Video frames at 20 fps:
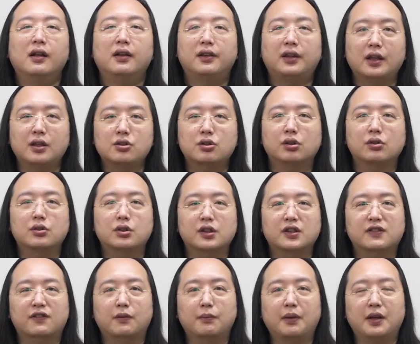Digital
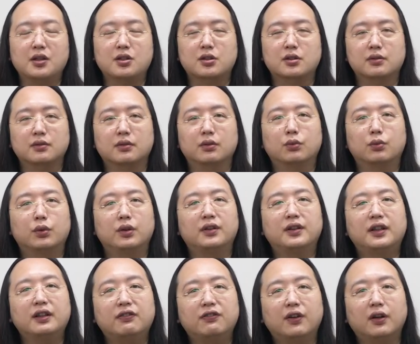transformation will
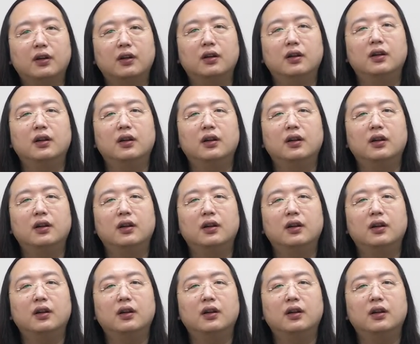differ